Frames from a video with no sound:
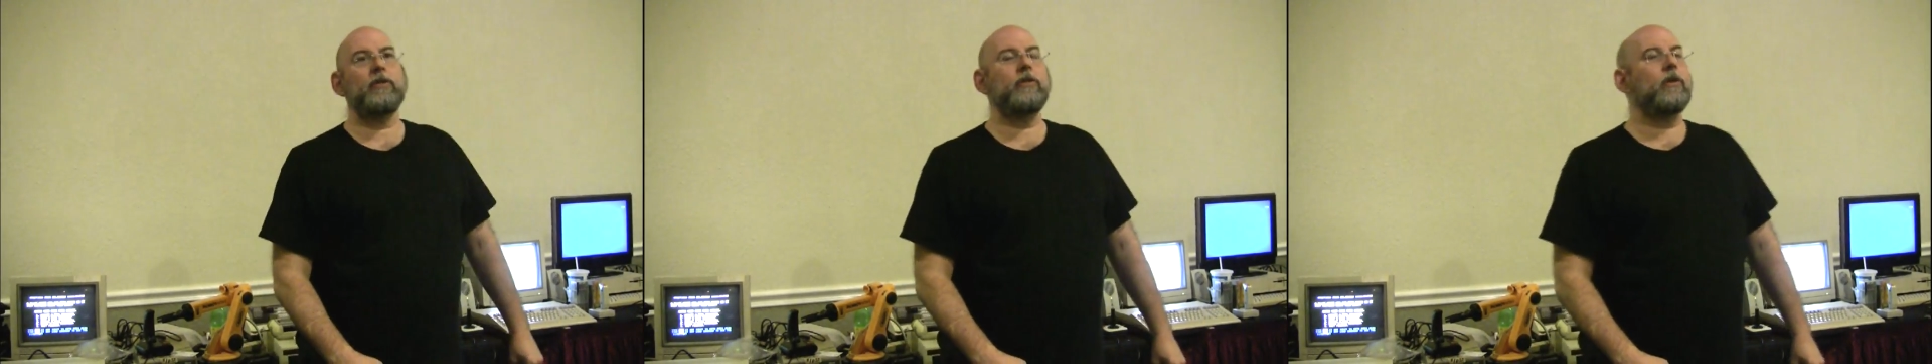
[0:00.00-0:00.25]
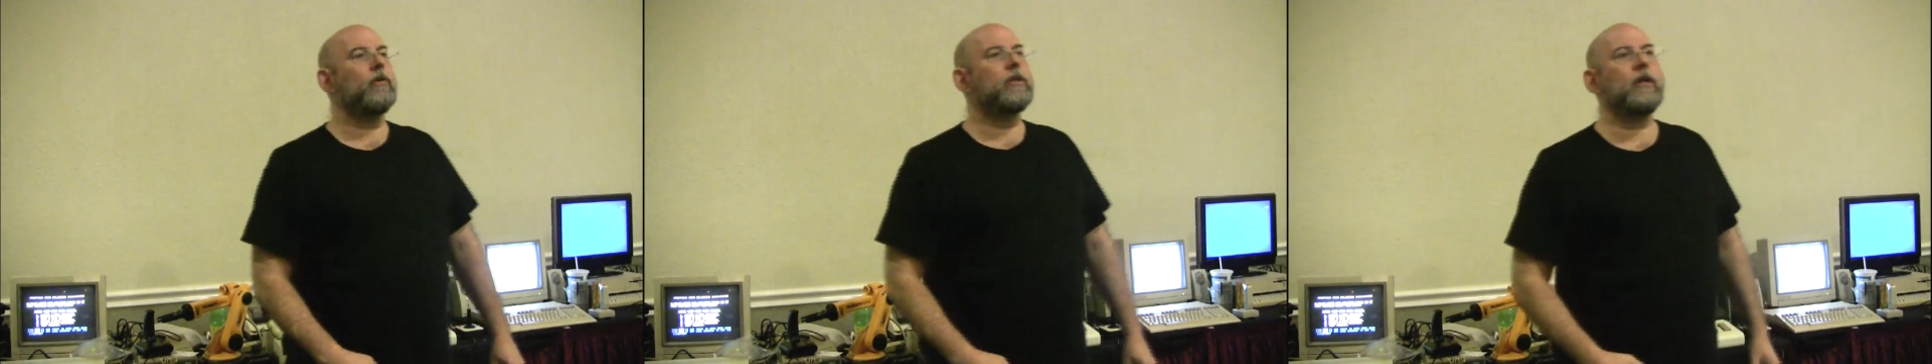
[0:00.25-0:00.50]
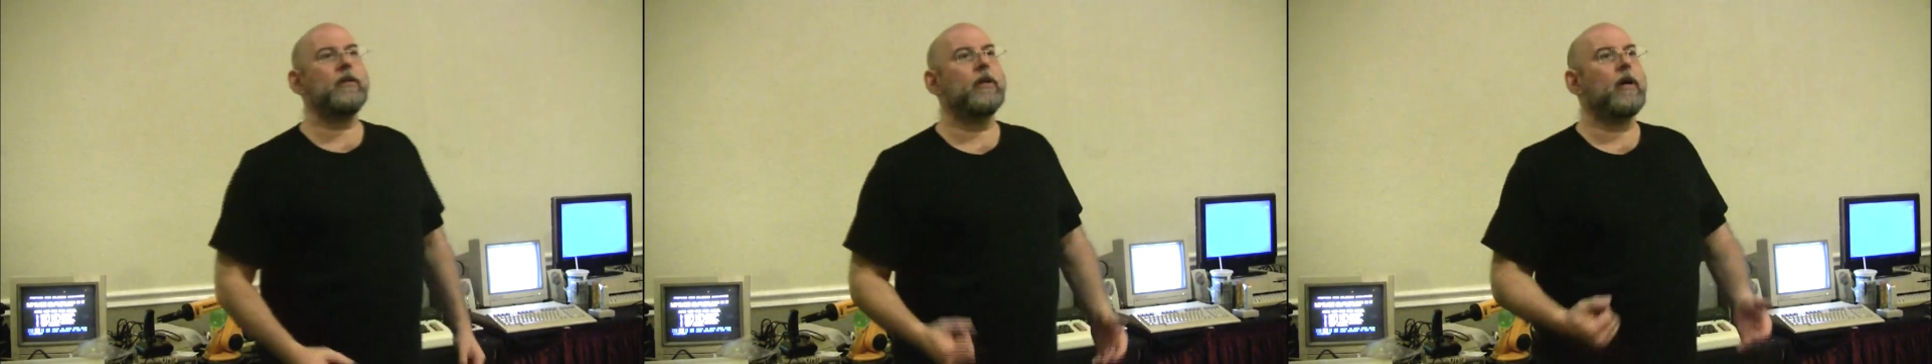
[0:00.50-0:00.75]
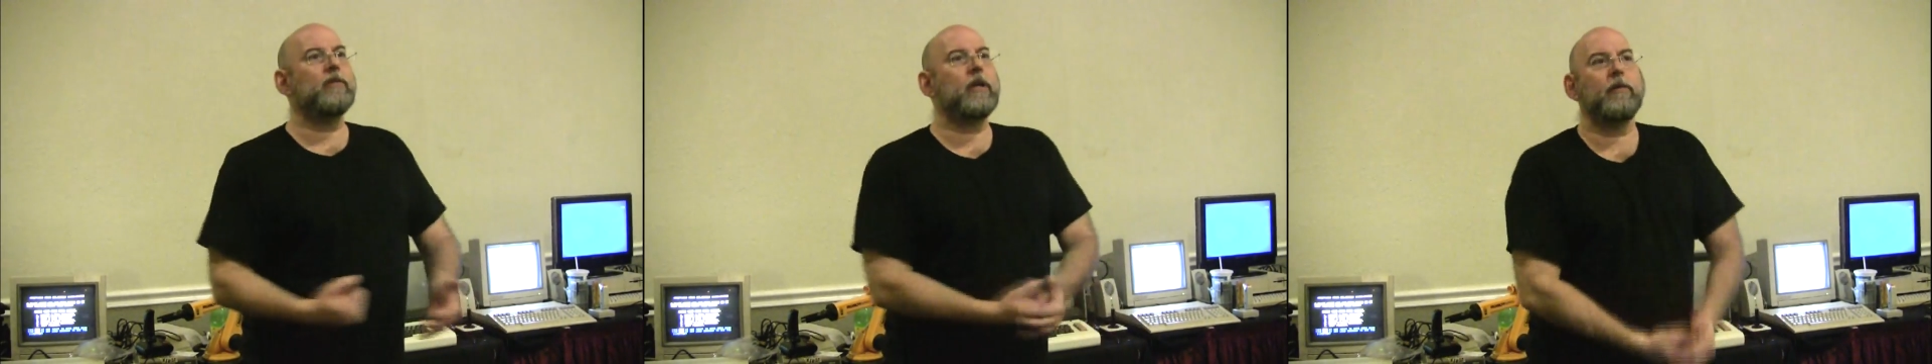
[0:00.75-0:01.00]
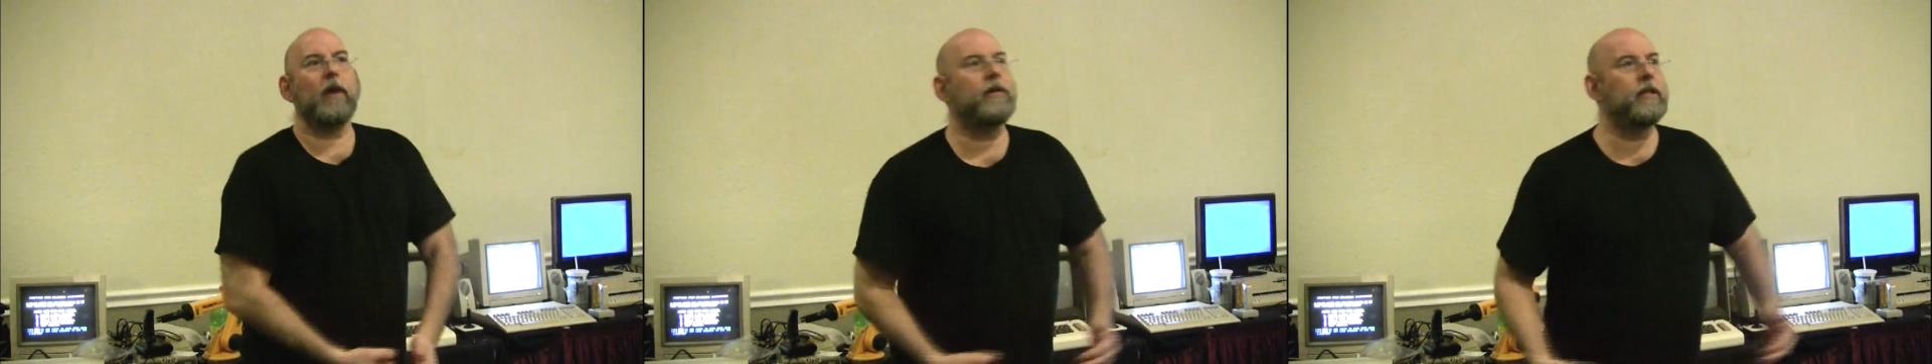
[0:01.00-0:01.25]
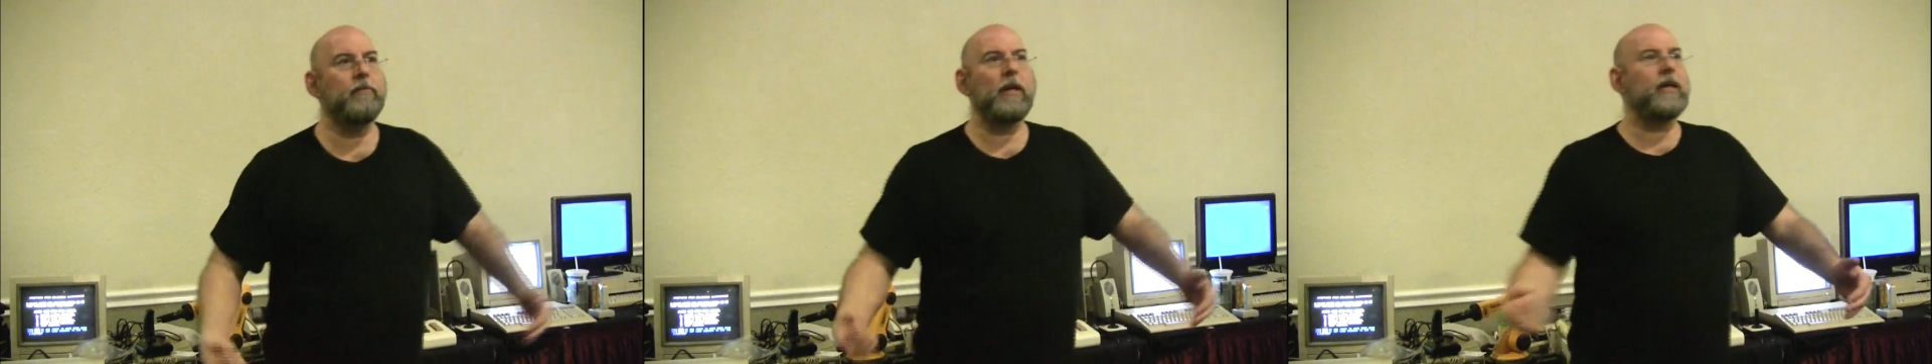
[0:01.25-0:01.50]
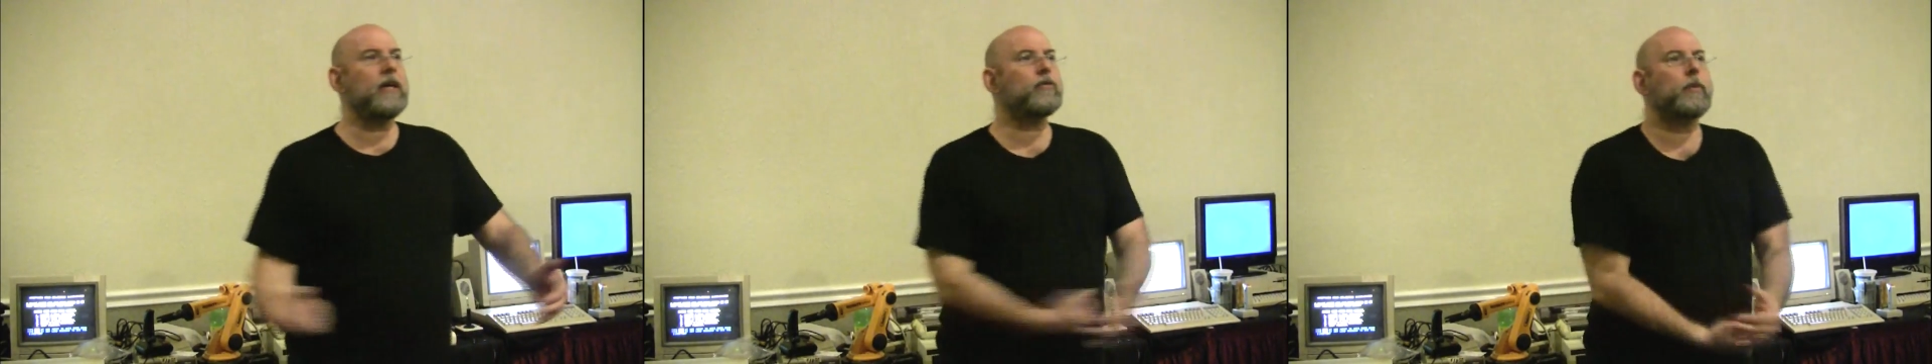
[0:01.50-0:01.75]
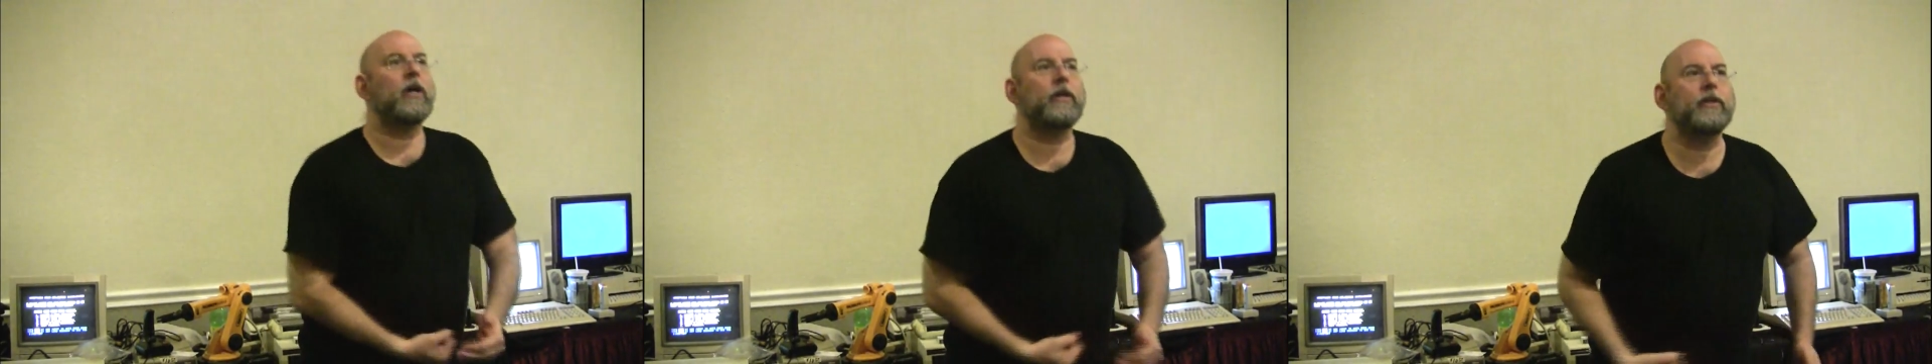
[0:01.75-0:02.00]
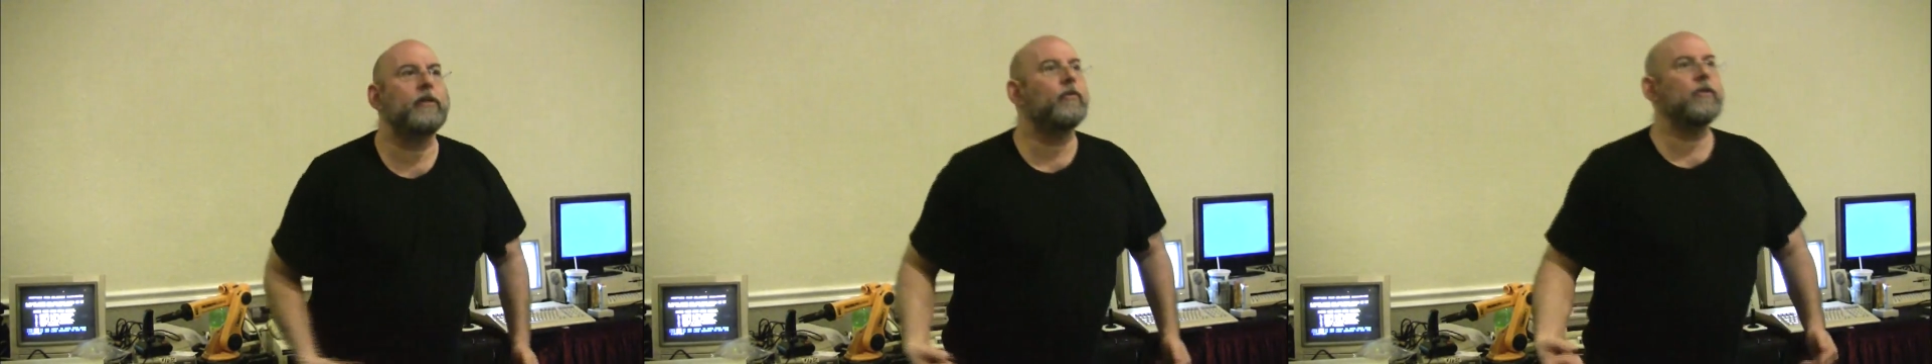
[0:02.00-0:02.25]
so addicted. I was like, oh, I need my next project.